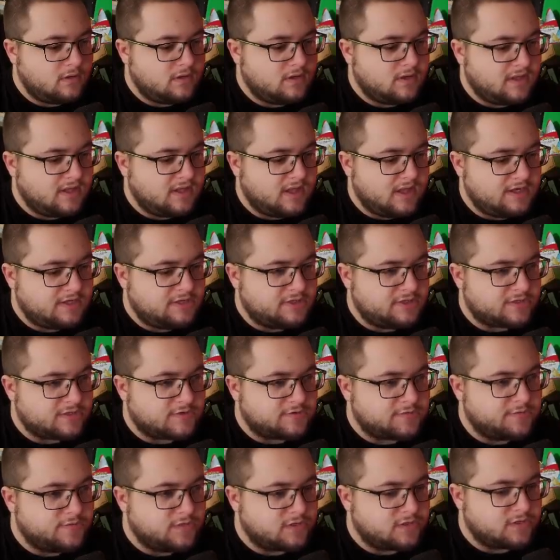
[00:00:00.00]
Lag
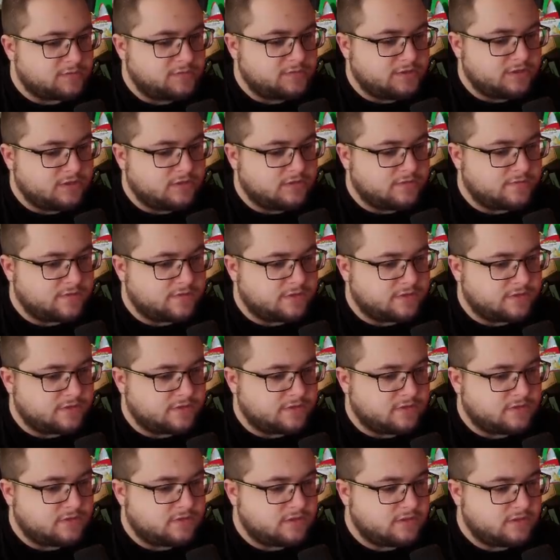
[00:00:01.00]
just fucked me over,
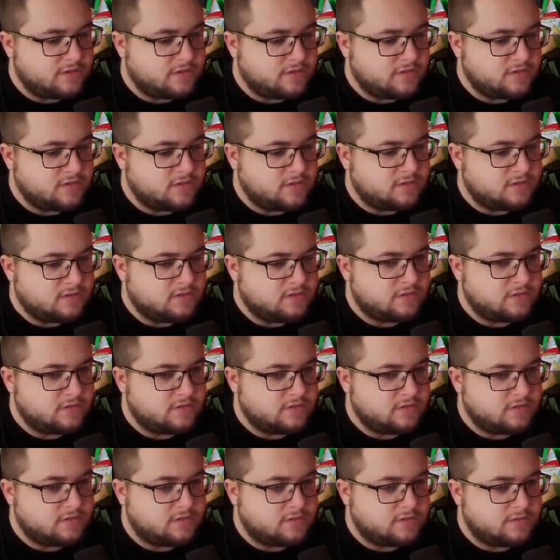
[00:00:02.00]
dude.
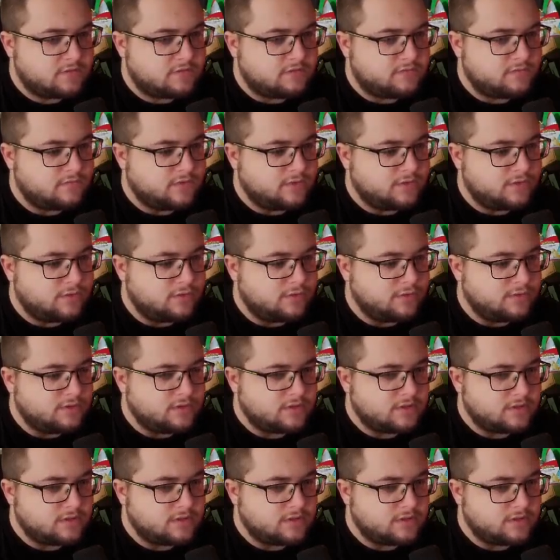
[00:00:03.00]
Rude.